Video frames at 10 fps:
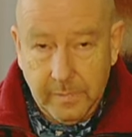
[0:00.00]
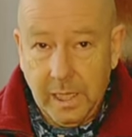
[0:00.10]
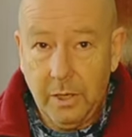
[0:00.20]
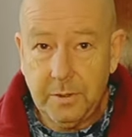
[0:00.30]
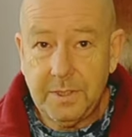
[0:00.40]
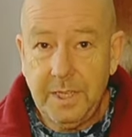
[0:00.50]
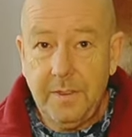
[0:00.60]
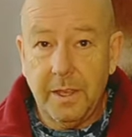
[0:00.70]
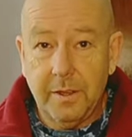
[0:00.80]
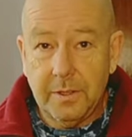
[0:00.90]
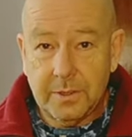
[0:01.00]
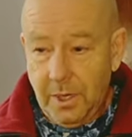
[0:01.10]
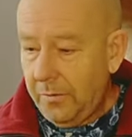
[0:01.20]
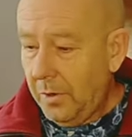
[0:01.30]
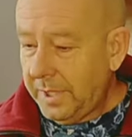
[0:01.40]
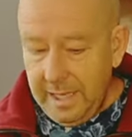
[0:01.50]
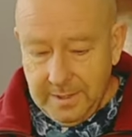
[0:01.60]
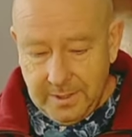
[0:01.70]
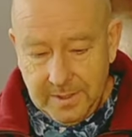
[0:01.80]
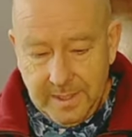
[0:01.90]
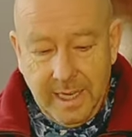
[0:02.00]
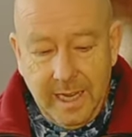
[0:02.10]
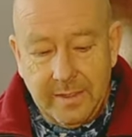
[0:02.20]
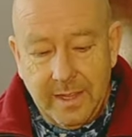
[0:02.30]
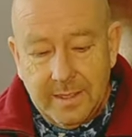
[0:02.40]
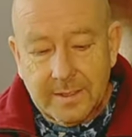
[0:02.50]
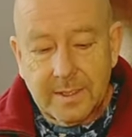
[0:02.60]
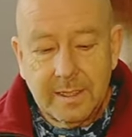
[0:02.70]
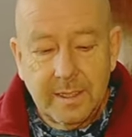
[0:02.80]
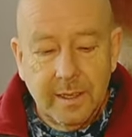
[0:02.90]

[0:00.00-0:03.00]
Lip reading: Now you see the servo dance, and that's